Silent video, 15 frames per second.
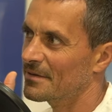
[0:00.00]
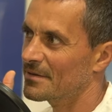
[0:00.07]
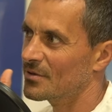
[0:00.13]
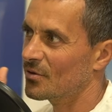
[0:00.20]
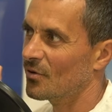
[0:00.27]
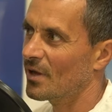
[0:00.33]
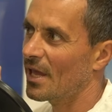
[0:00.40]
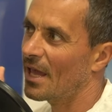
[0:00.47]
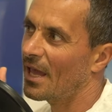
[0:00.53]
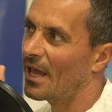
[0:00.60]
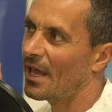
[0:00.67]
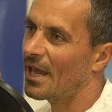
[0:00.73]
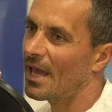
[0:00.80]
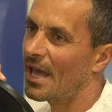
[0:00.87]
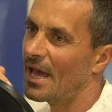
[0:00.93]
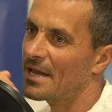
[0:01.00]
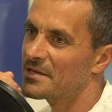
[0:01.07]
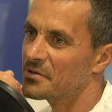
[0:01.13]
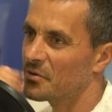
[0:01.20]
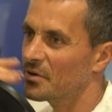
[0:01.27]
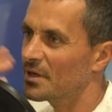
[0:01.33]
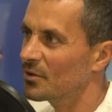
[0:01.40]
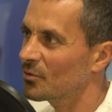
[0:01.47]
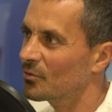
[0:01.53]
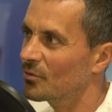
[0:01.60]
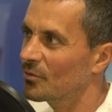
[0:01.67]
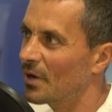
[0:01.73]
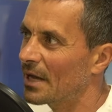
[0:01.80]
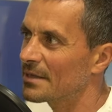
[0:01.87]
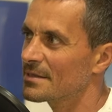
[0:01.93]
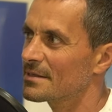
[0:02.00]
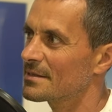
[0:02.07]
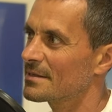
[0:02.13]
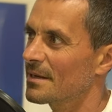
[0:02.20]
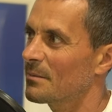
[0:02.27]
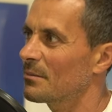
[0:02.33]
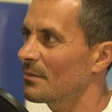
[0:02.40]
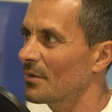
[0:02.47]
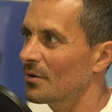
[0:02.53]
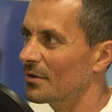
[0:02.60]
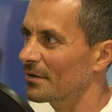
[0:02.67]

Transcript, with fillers: So he, he has only uh-huh. to add some but more.